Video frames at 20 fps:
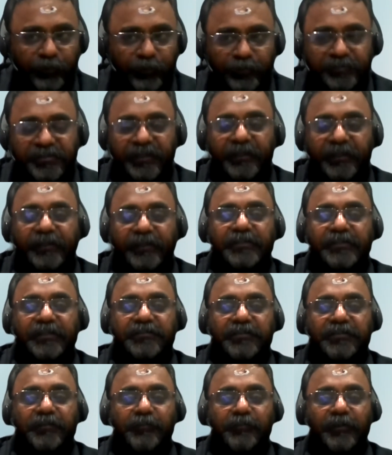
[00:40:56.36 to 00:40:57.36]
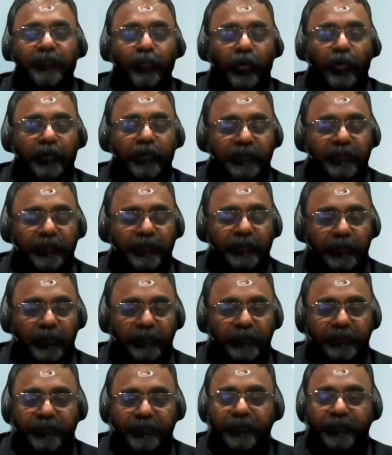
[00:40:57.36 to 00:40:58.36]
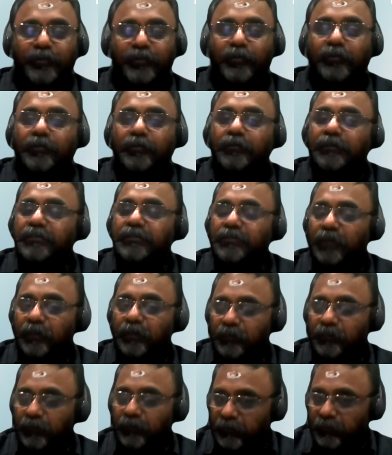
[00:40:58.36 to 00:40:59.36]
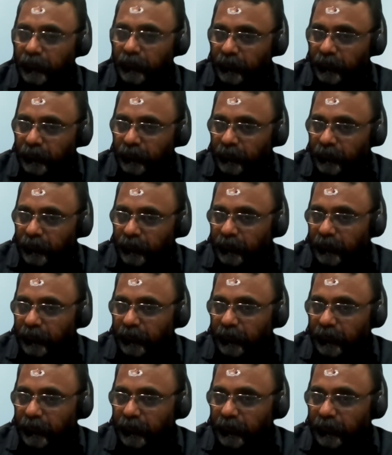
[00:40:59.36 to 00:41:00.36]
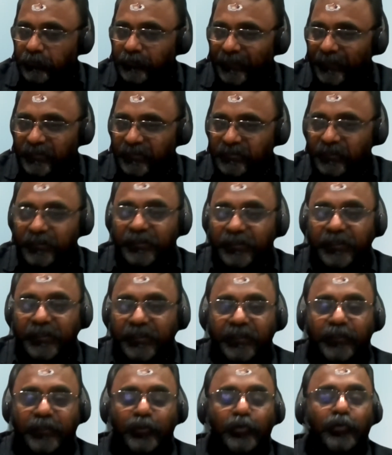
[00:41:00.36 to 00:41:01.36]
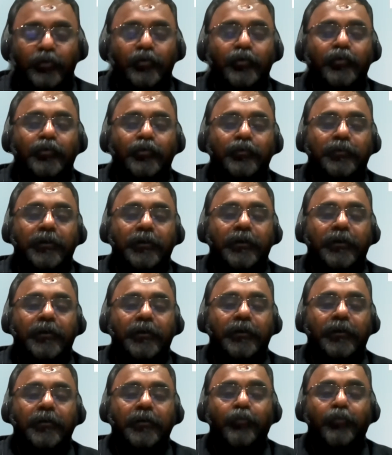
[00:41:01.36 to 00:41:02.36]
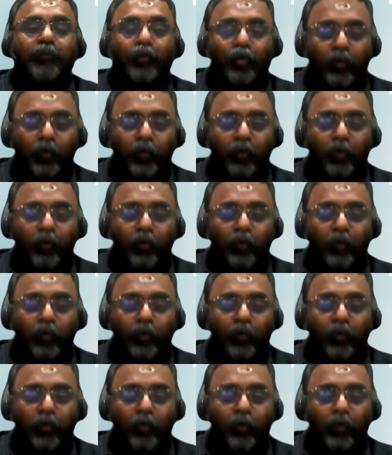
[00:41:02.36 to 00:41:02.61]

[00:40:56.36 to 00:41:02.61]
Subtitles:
you're saying is extremely important. I think, it's not, there is a need to move